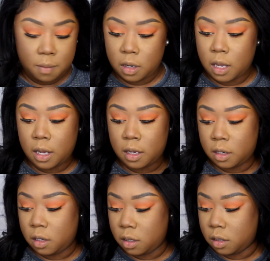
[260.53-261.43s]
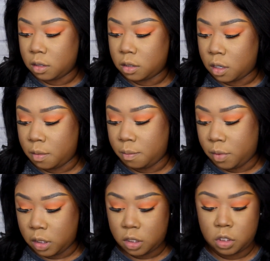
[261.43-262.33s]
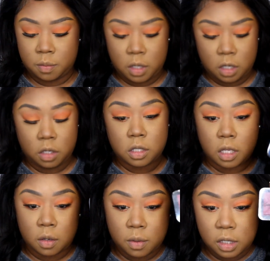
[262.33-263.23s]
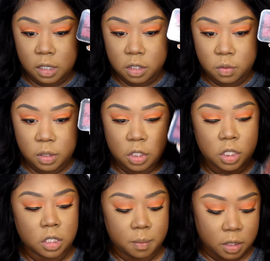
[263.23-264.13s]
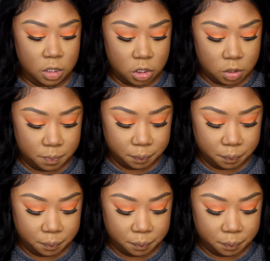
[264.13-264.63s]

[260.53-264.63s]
going to add some blush. I'm going to use the NYX Sweet Cheeks blush